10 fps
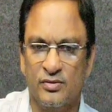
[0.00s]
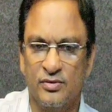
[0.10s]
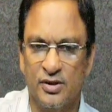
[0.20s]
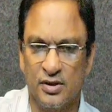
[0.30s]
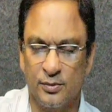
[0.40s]

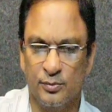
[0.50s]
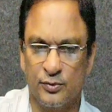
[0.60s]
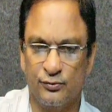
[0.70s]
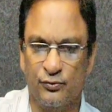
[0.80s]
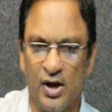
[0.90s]
the
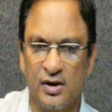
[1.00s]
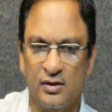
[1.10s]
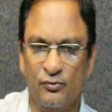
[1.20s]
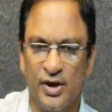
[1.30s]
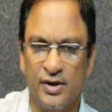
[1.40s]

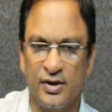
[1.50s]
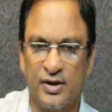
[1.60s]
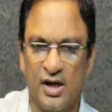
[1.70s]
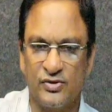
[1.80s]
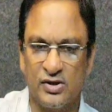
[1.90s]
file where it
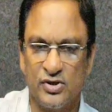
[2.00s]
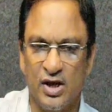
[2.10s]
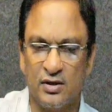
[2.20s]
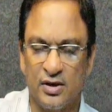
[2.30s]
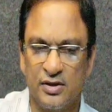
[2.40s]
has
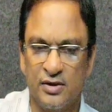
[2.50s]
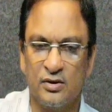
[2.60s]
exactly